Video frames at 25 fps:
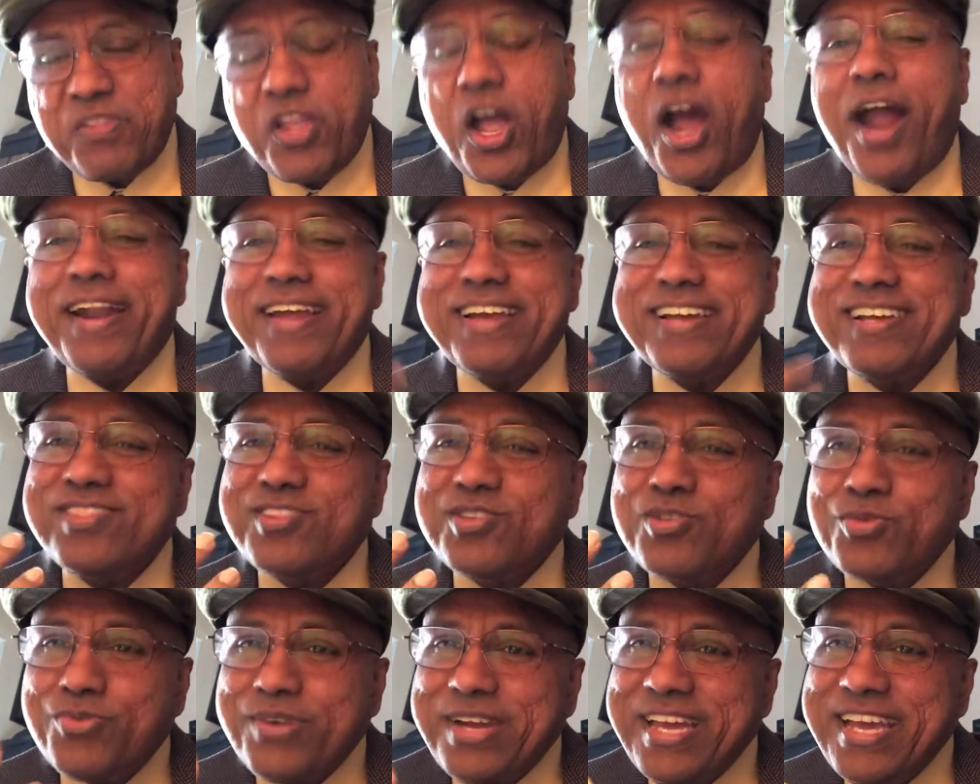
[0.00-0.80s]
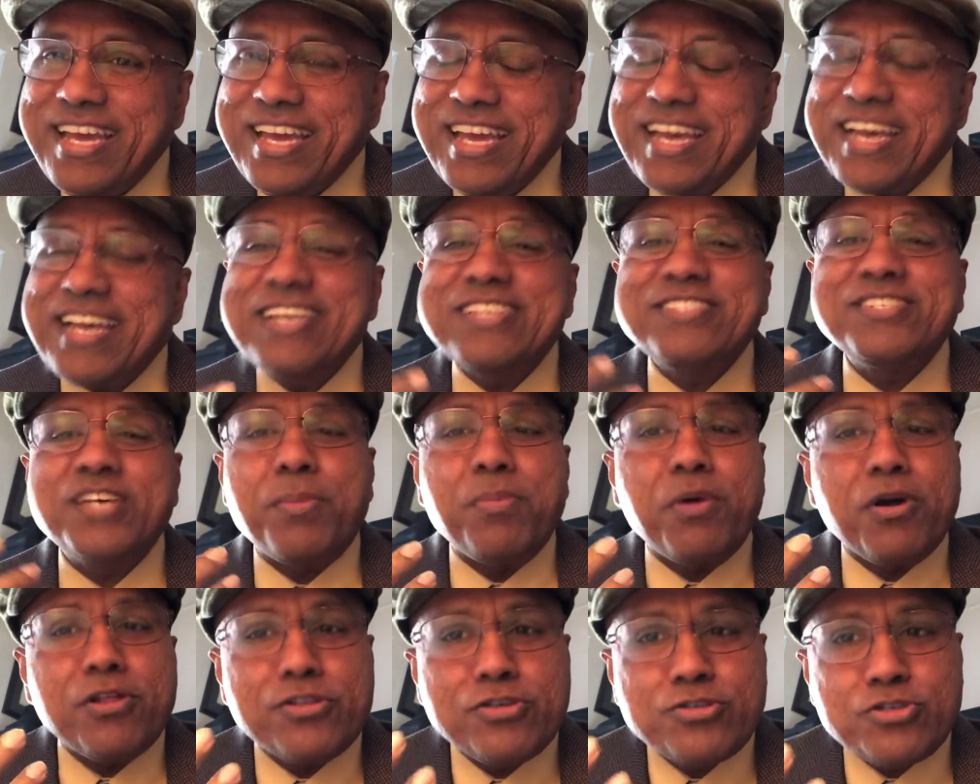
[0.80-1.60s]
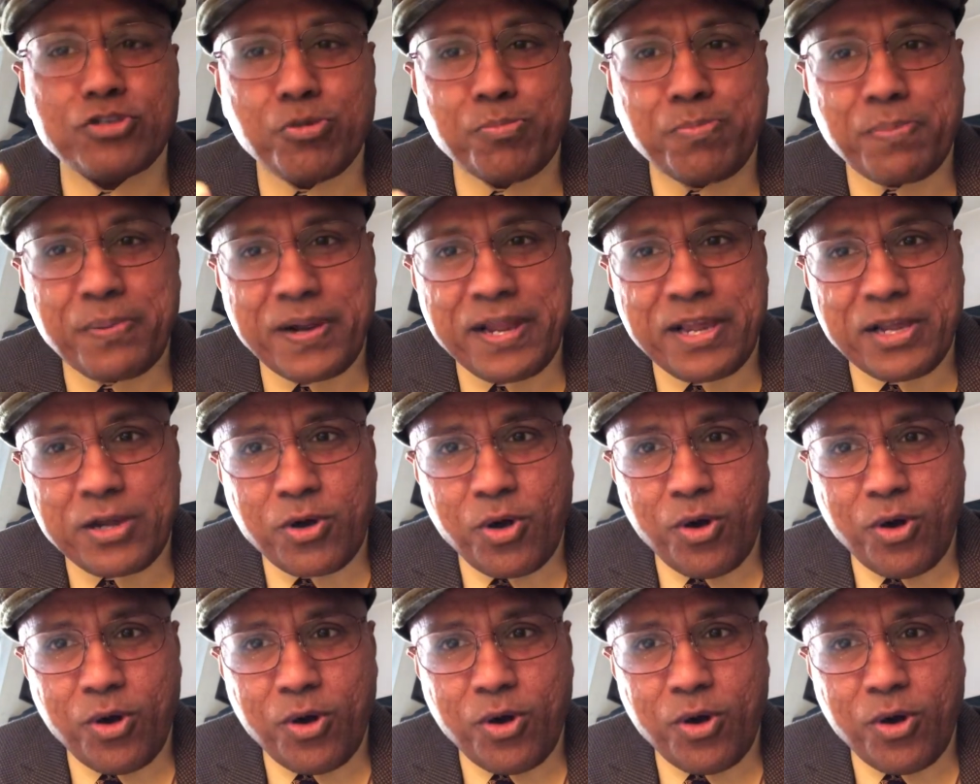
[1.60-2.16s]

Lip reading: Article 3 is about the Supreme